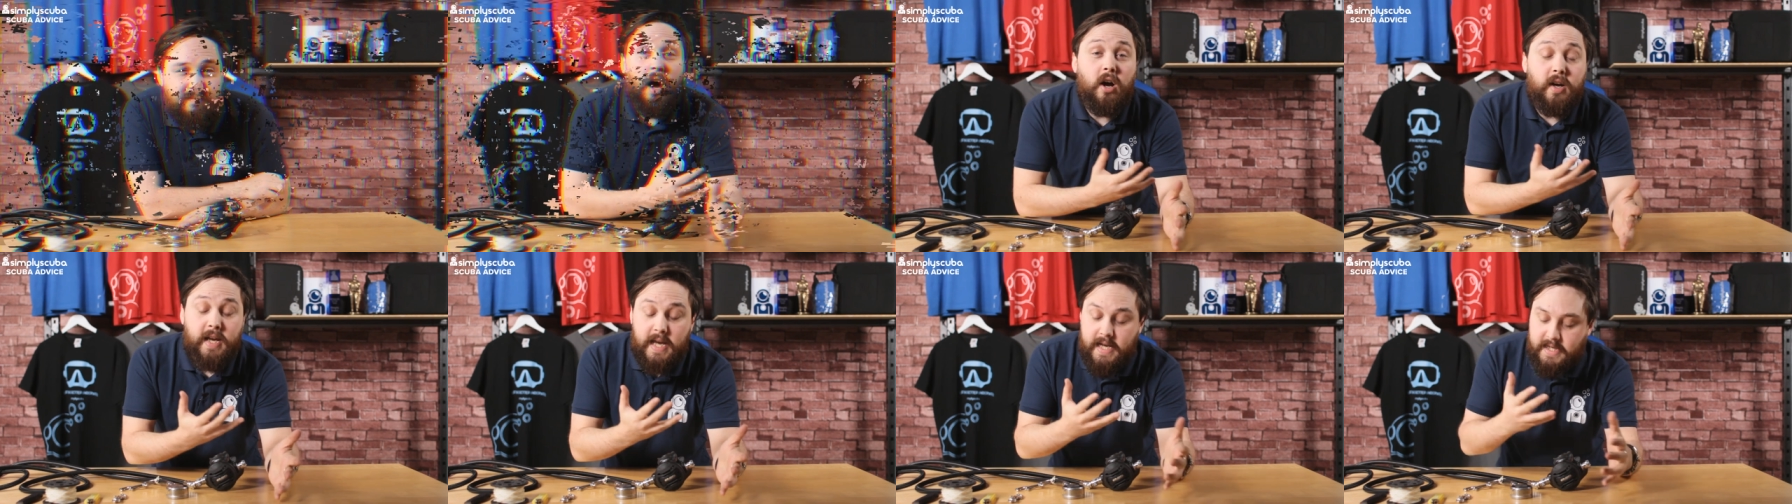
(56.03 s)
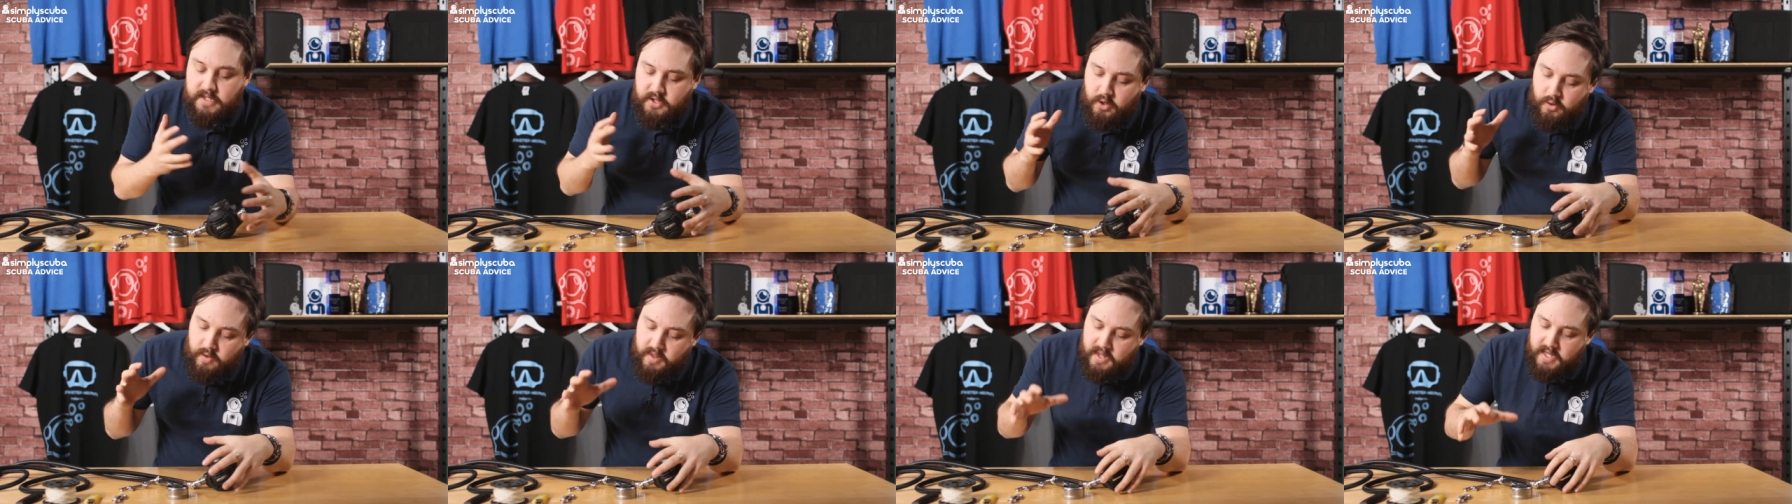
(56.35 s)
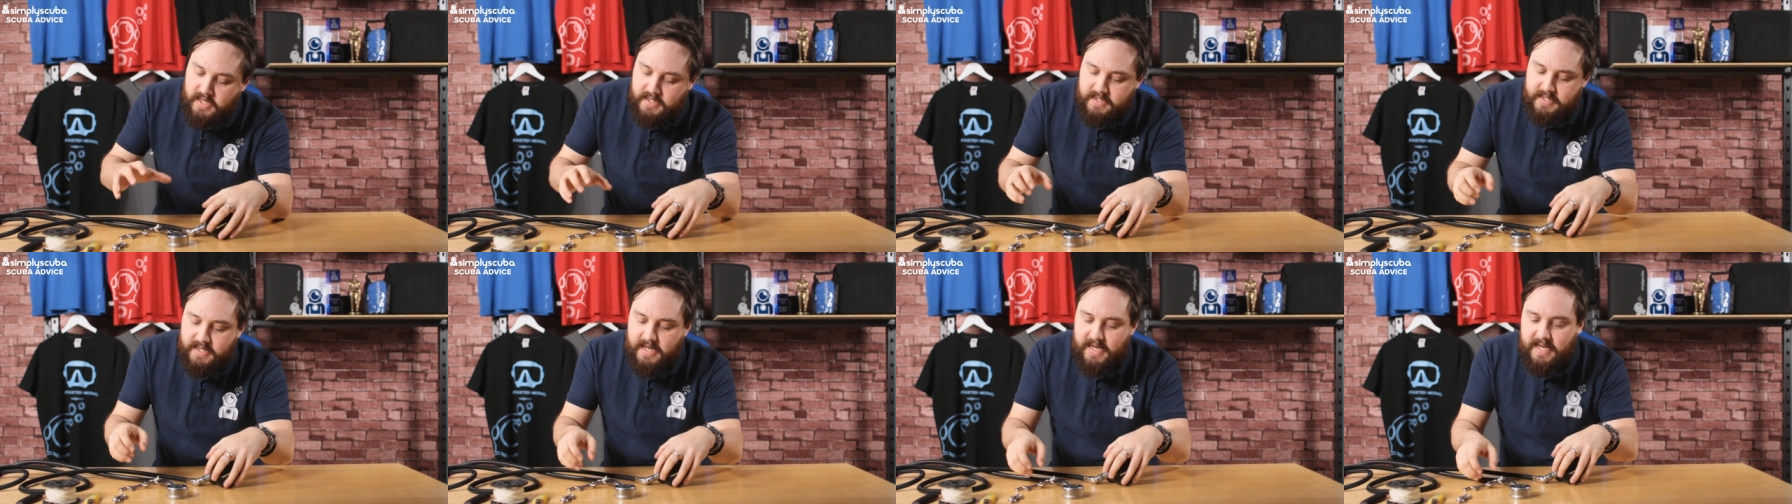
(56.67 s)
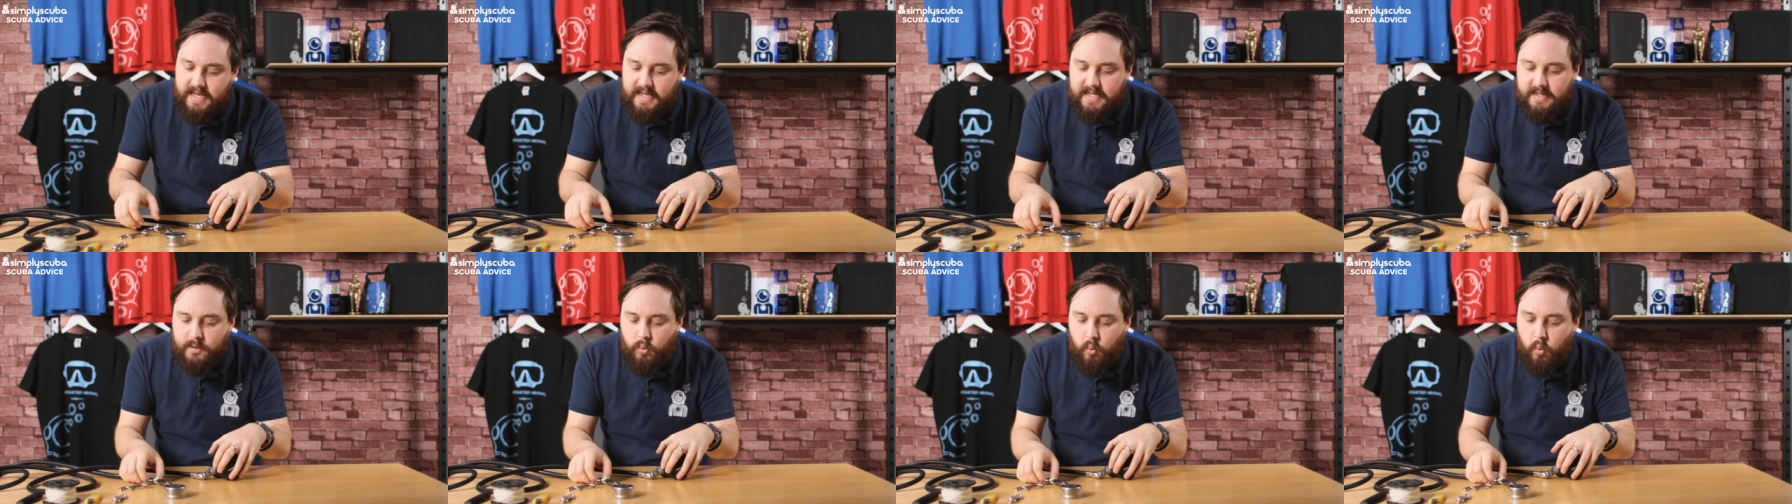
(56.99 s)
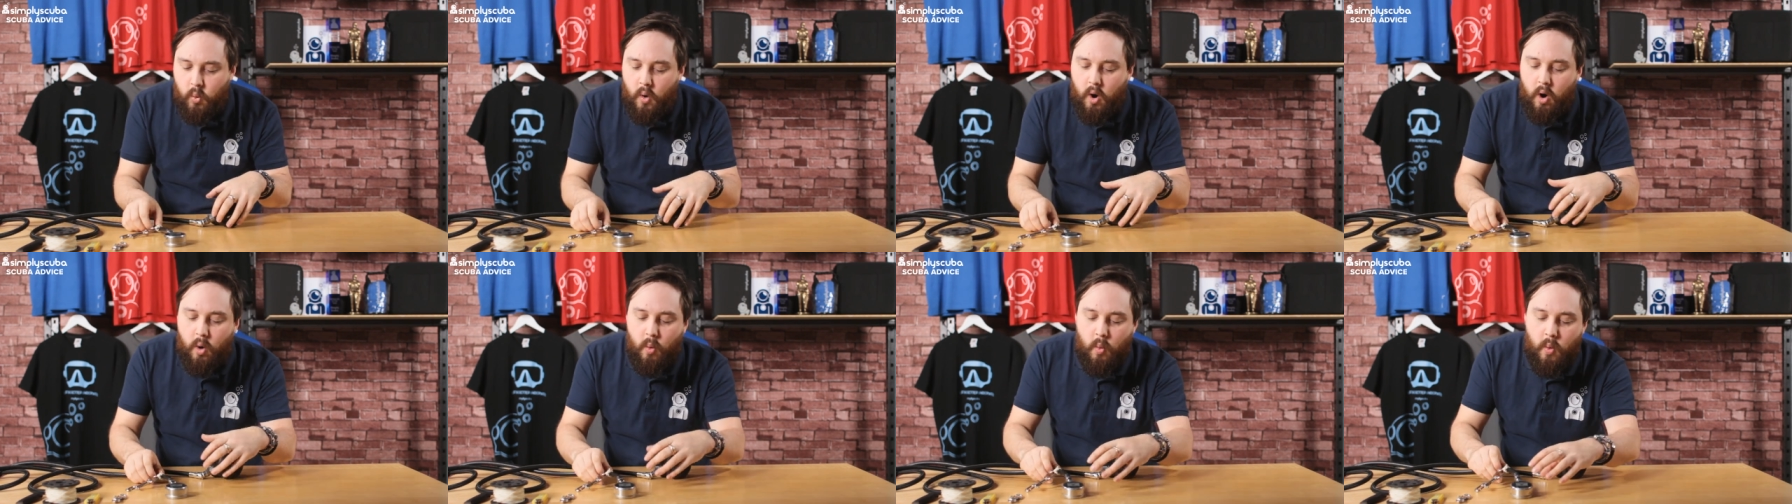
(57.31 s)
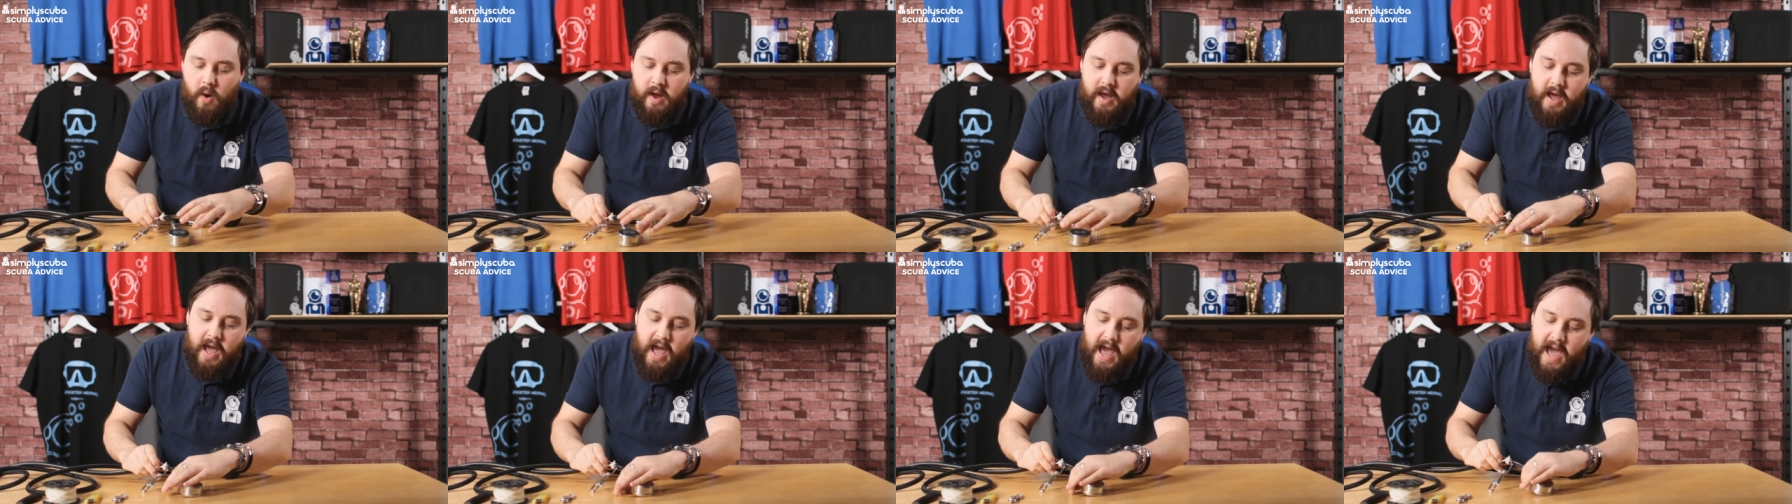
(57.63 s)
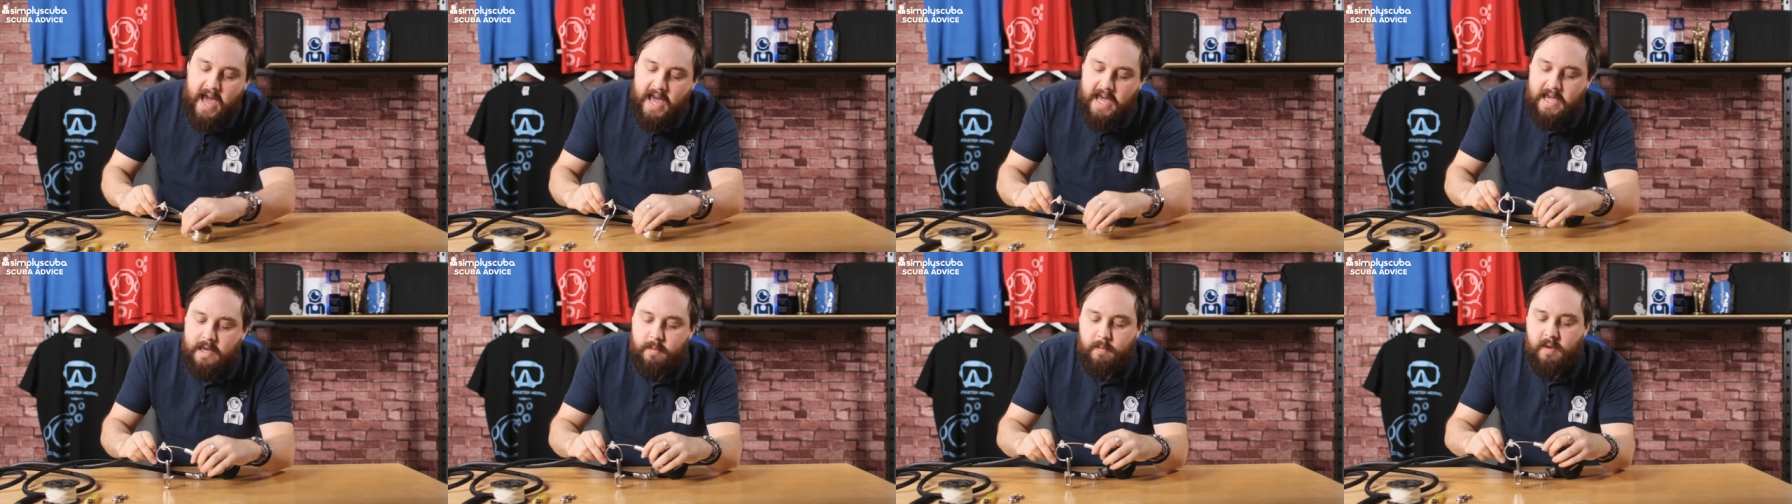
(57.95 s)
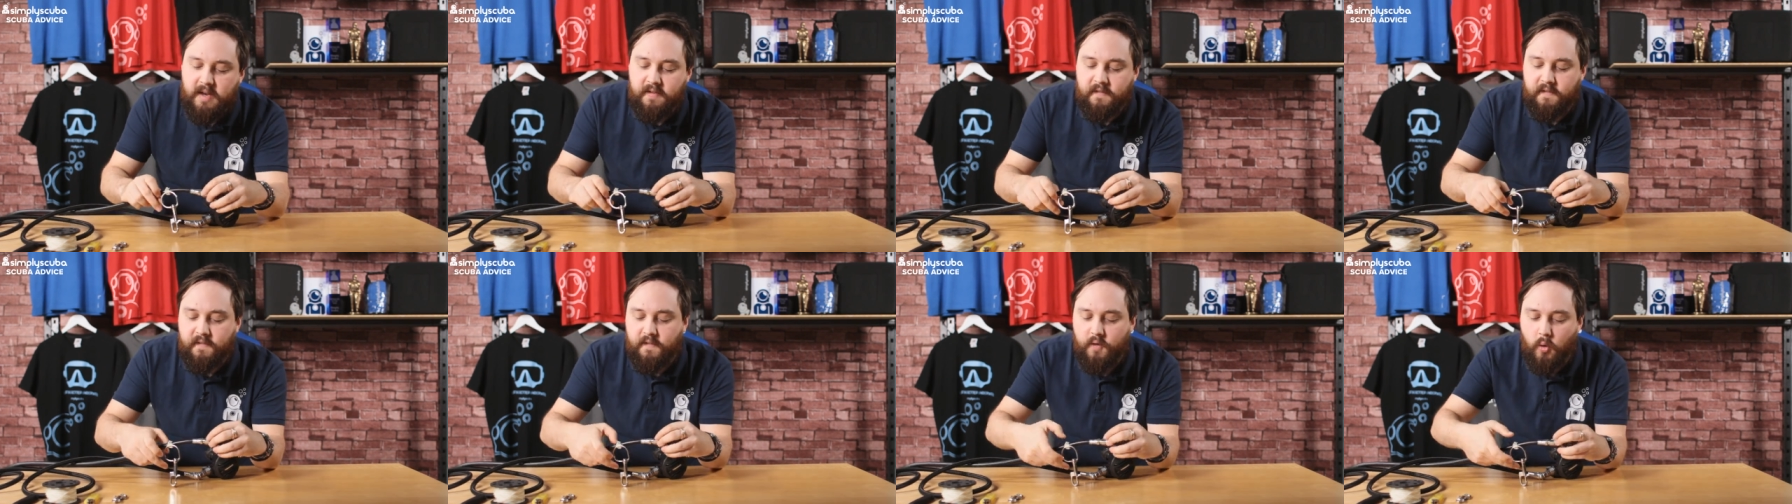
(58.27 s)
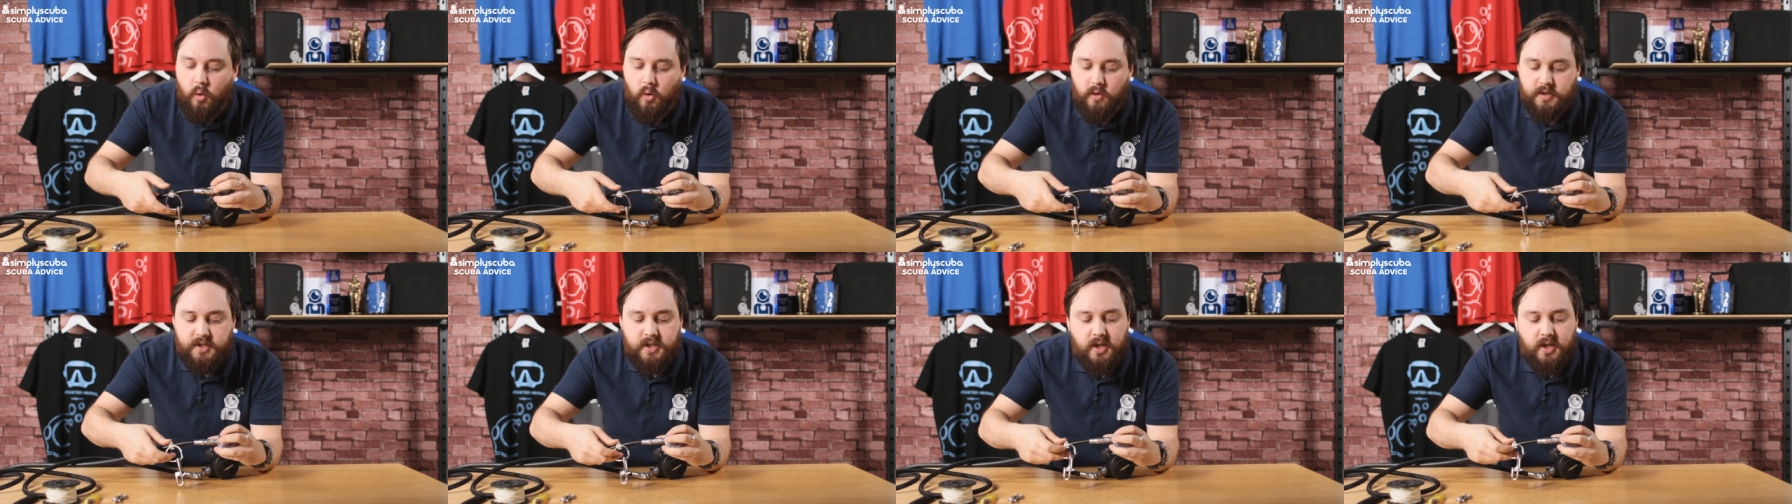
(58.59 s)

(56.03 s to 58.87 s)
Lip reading: Okay, so this is what we're aiming for.